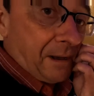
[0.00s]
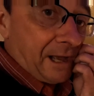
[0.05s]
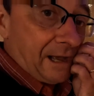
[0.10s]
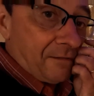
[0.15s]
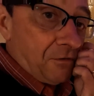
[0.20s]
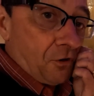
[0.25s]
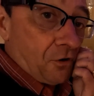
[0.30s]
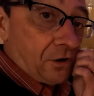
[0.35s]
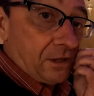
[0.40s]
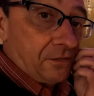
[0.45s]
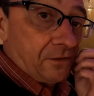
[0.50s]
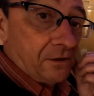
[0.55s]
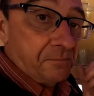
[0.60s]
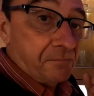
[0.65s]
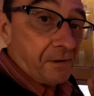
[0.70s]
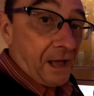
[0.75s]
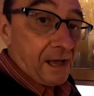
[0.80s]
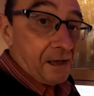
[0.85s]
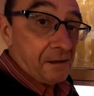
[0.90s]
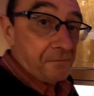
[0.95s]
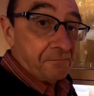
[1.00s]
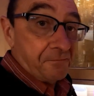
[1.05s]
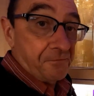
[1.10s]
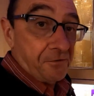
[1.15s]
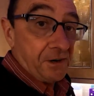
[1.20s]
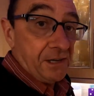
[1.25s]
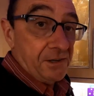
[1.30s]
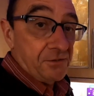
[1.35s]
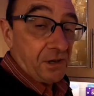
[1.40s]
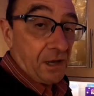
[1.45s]
I might have a look in the uh,
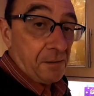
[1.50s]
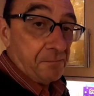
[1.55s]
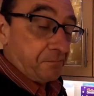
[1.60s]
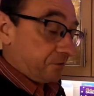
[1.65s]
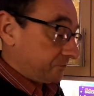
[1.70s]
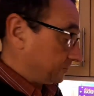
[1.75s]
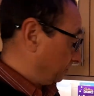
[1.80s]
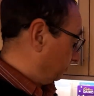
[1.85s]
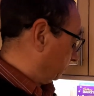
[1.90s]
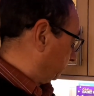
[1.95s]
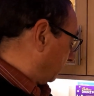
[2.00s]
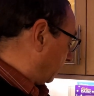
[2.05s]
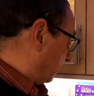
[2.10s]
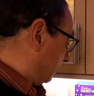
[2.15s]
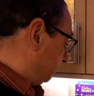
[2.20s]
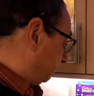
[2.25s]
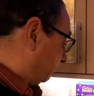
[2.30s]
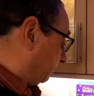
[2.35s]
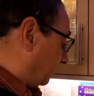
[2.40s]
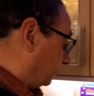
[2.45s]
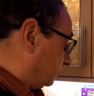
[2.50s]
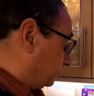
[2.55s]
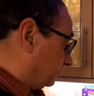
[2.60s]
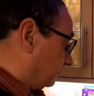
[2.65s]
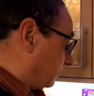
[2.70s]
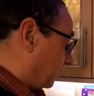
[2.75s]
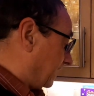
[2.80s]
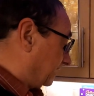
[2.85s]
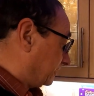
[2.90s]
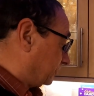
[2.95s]
freezer and put some um,
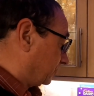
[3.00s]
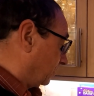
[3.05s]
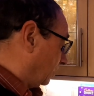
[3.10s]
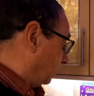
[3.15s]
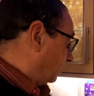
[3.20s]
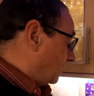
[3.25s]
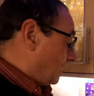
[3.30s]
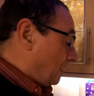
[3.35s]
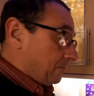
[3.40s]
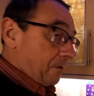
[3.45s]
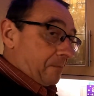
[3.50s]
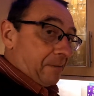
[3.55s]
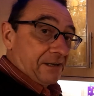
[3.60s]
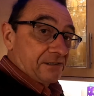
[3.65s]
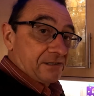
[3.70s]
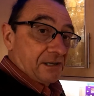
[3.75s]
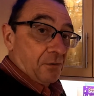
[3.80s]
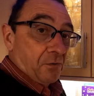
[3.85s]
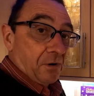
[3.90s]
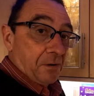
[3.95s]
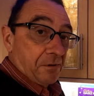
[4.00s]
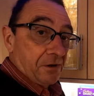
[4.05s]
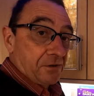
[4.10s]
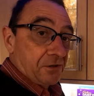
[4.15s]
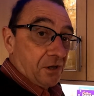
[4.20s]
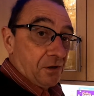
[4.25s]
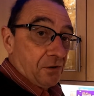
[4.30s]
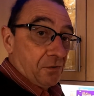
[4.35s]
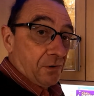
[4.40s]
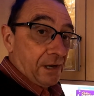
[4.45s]
frozen veg. But basically what I'm
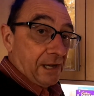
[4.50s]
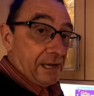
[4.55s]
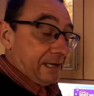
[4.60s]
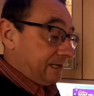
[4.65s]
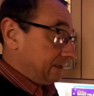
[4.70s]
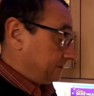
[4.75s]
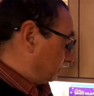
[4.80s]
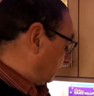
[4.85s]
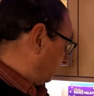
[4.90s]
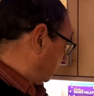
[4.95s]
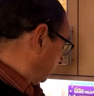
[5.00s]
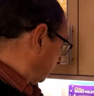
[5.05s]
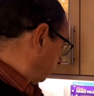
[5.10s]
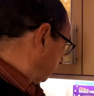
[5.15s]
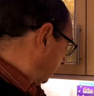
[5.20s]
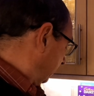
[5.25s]
going to do is I'm going